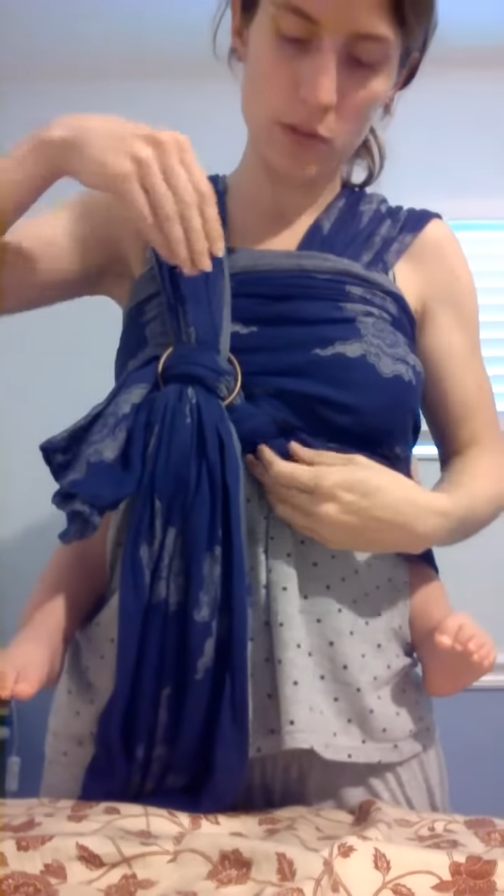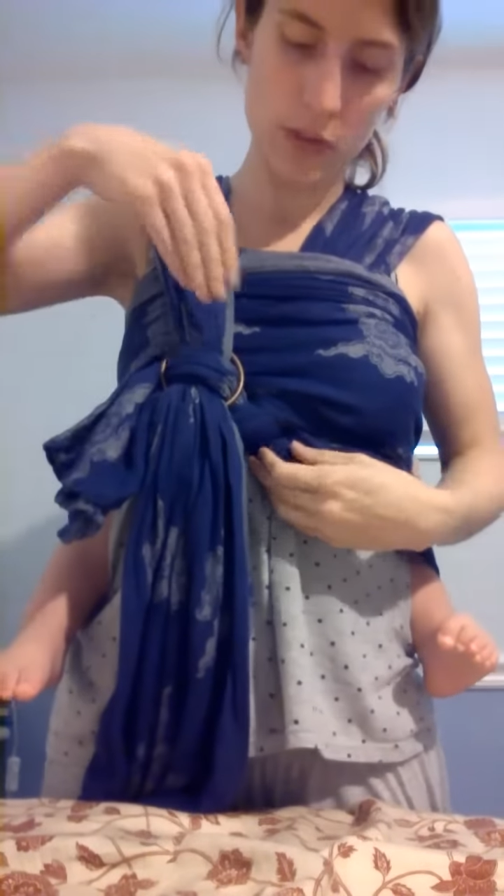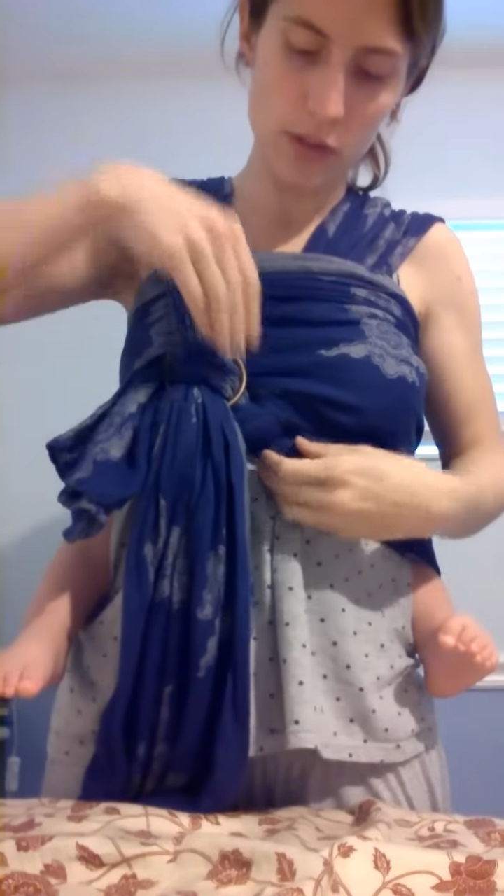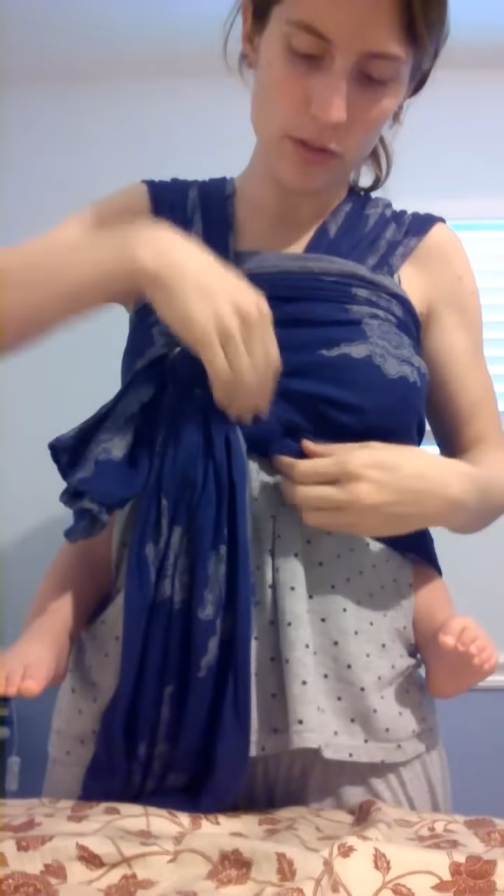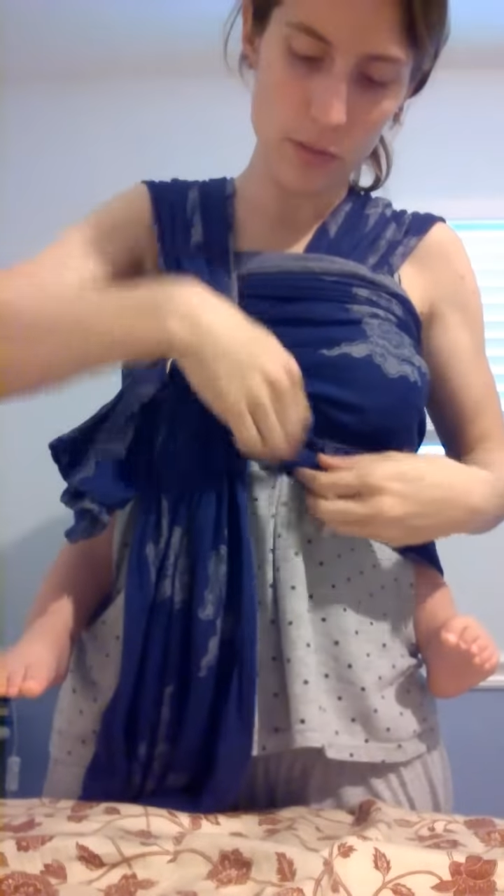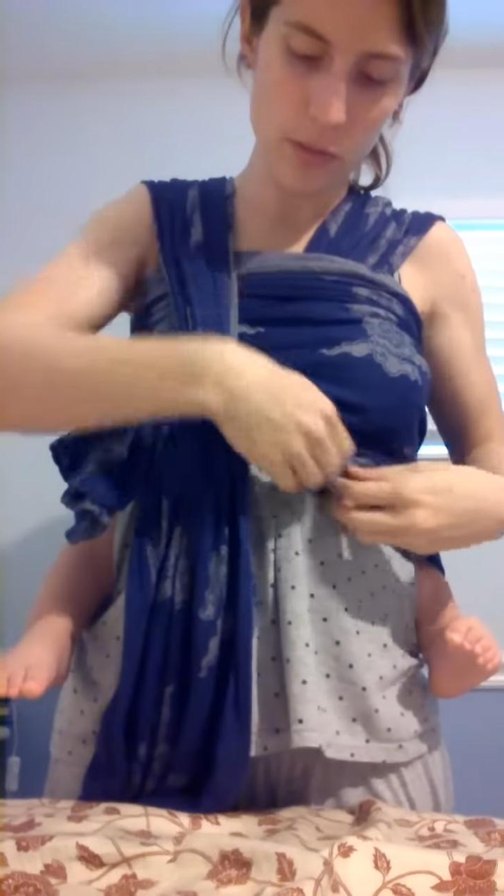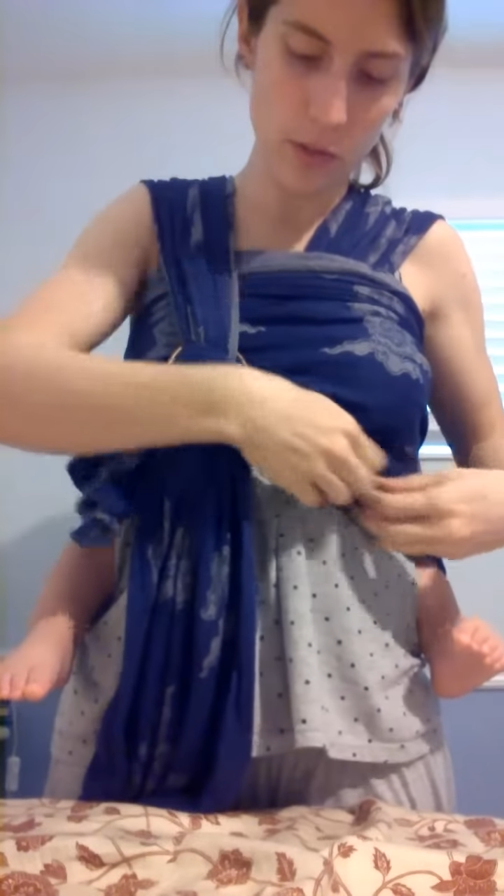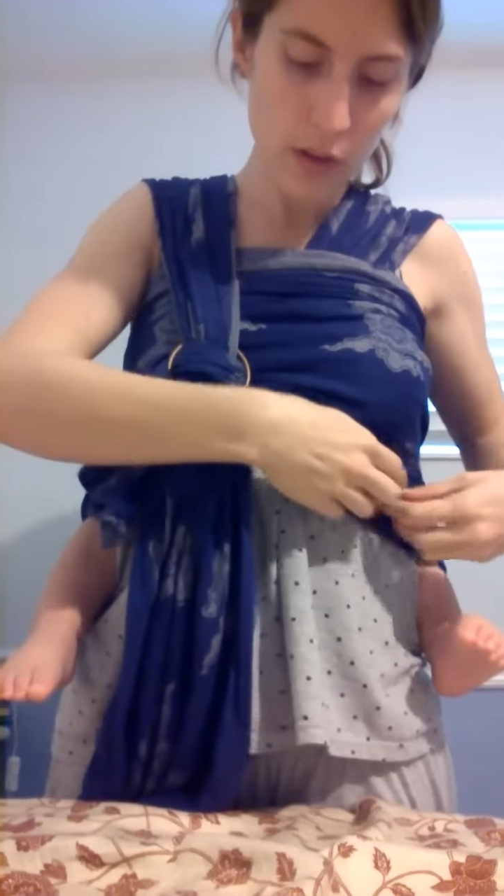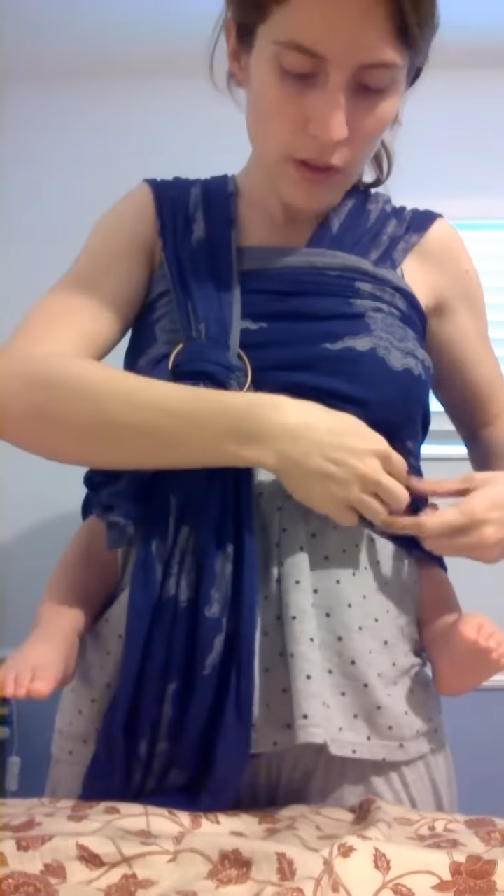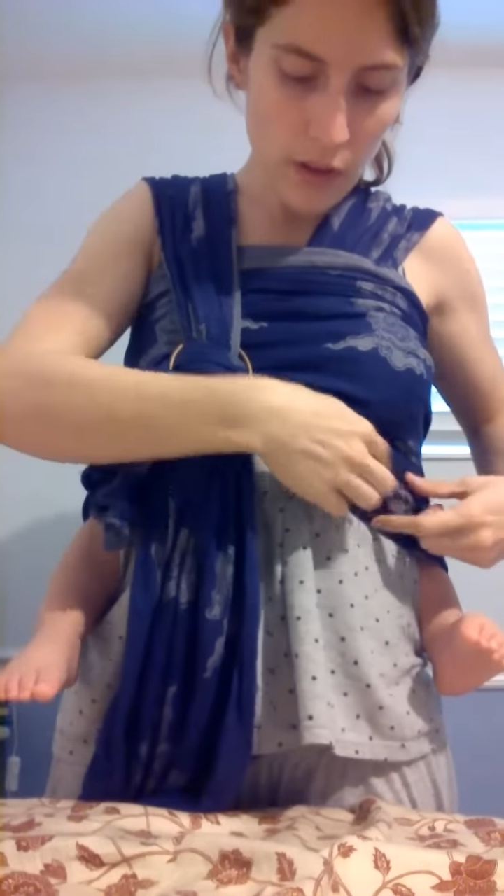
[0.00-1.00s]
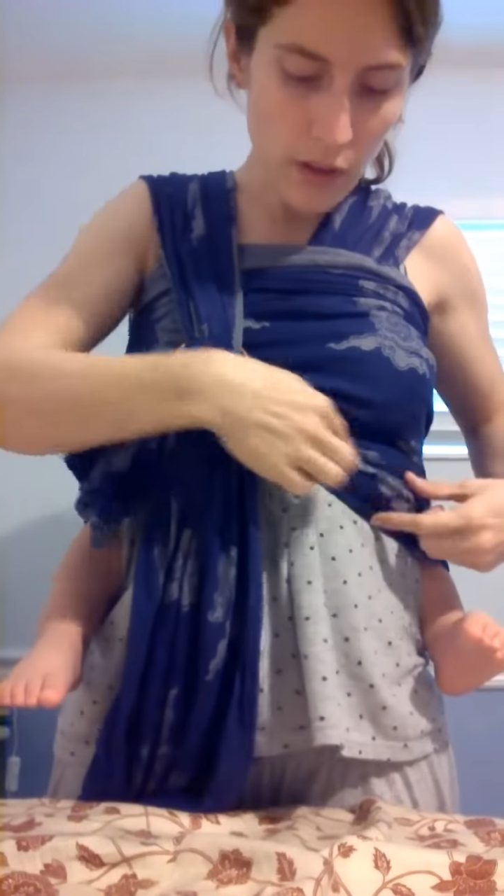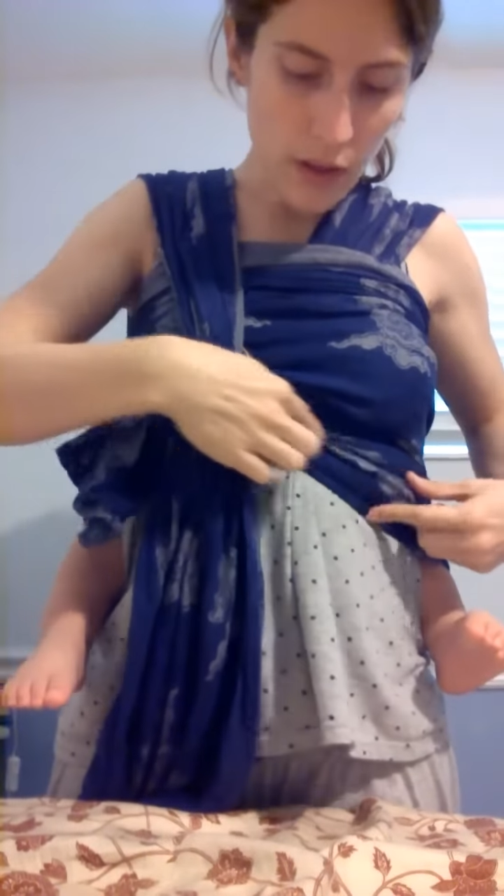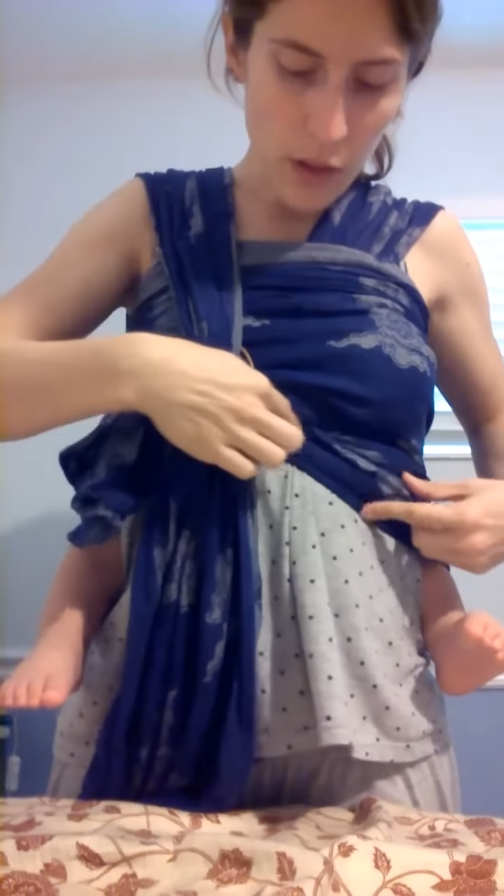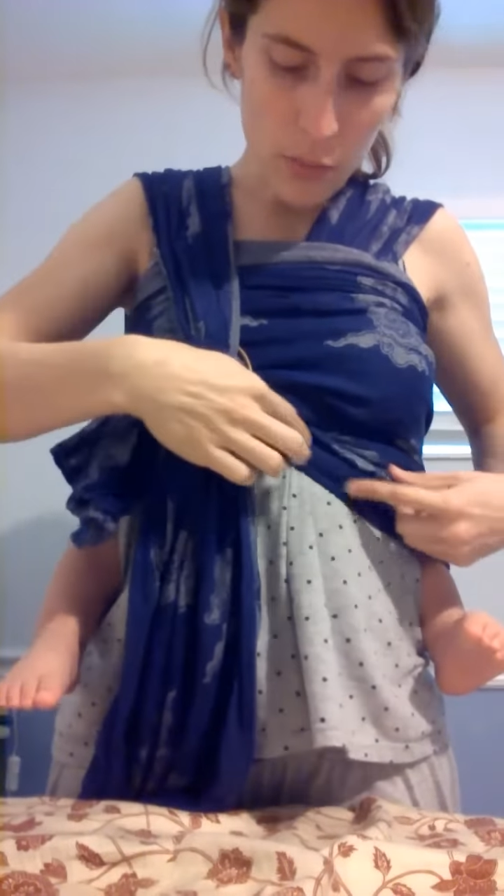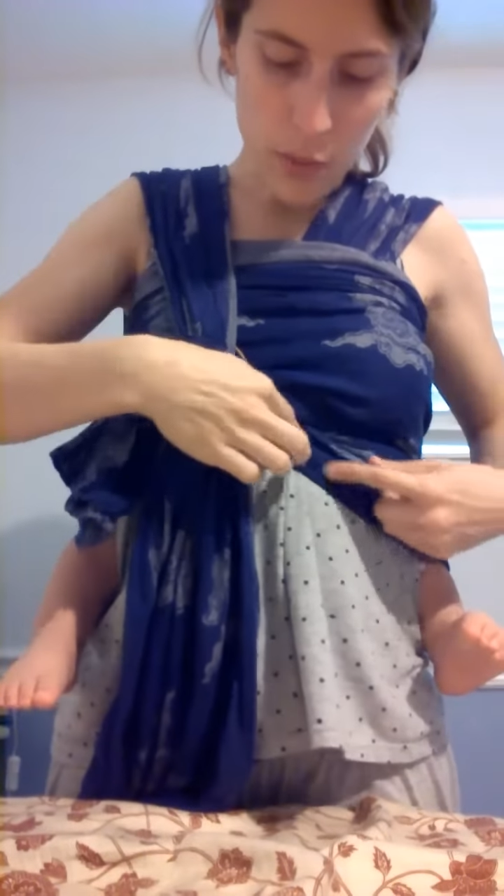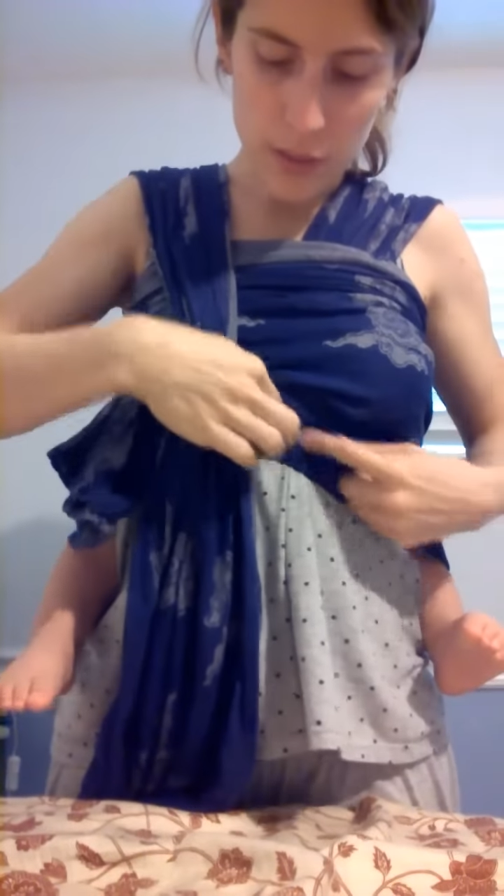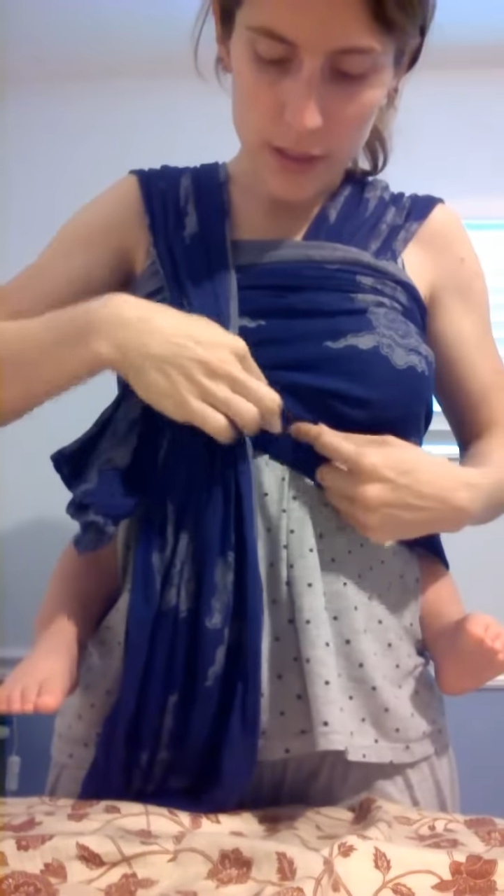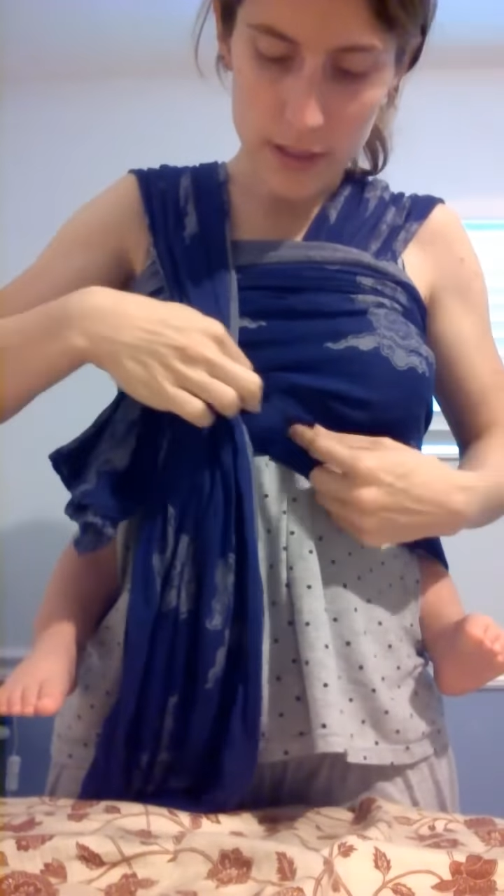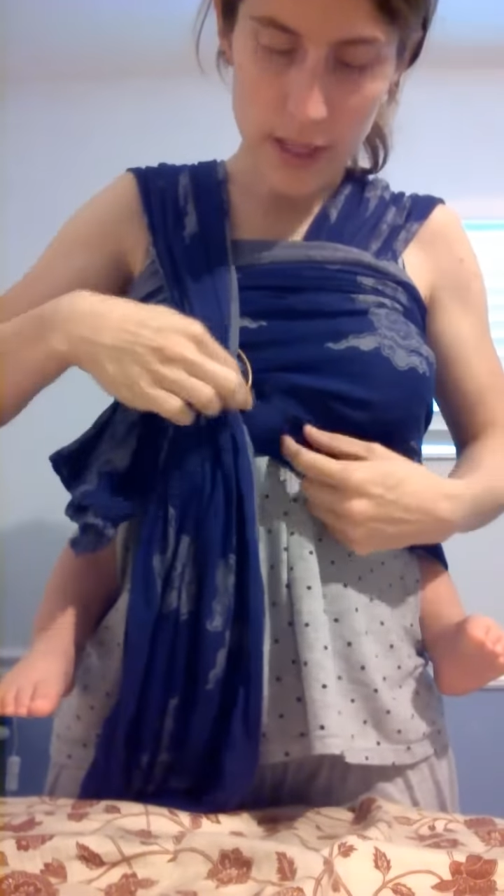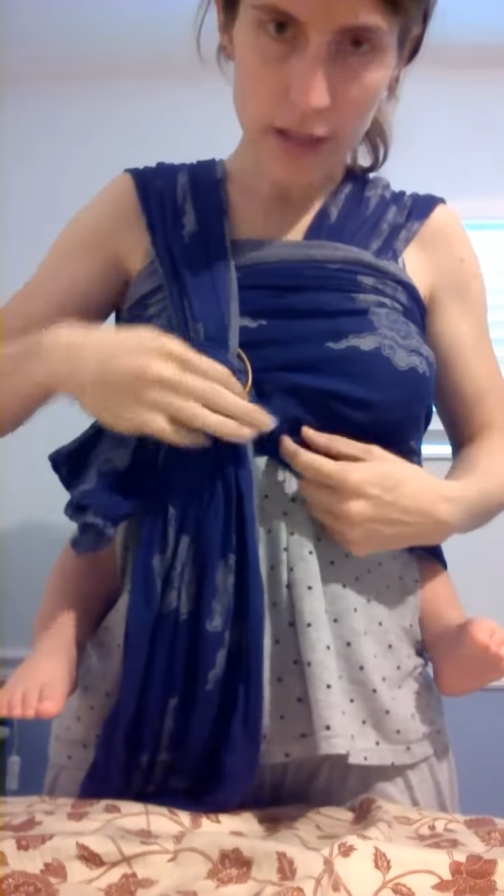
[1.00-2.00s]
through and pull this
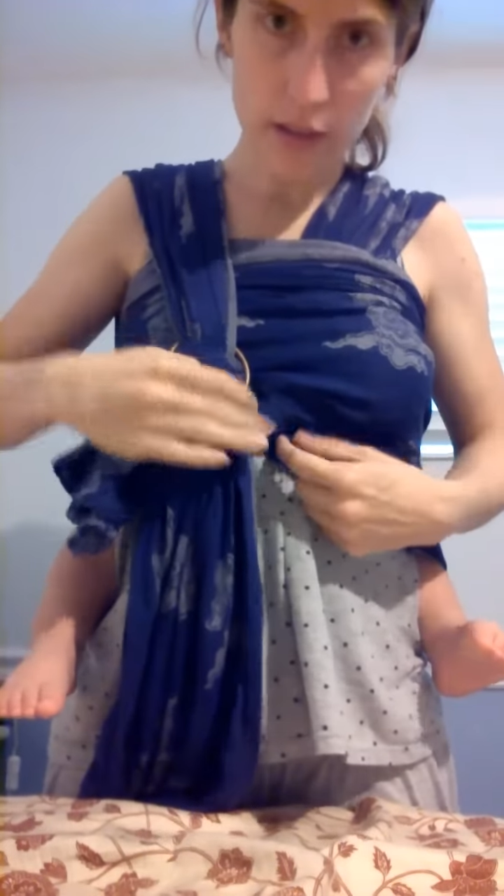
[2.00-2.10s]
tail